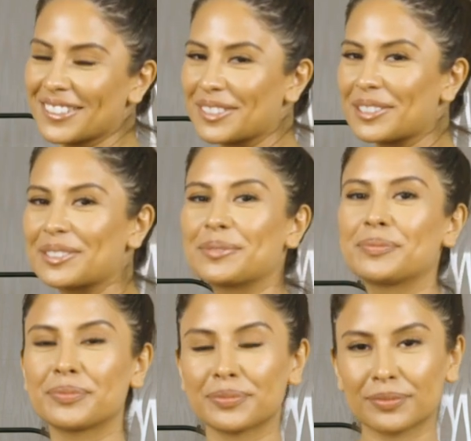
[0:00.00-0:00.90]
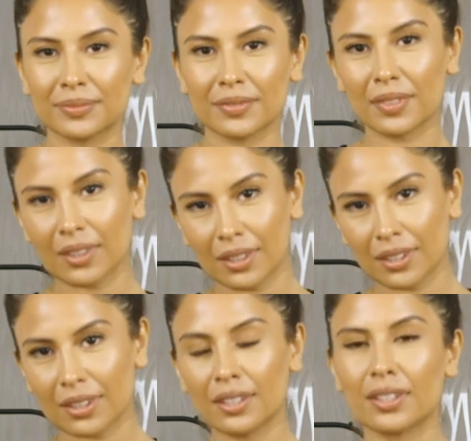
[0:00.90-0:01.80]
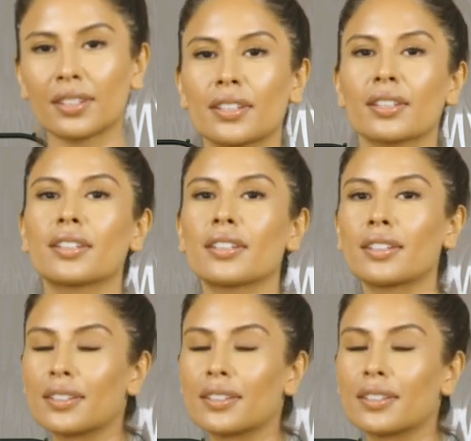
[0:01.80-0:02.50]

Also, I know a lot of people want to know sizes.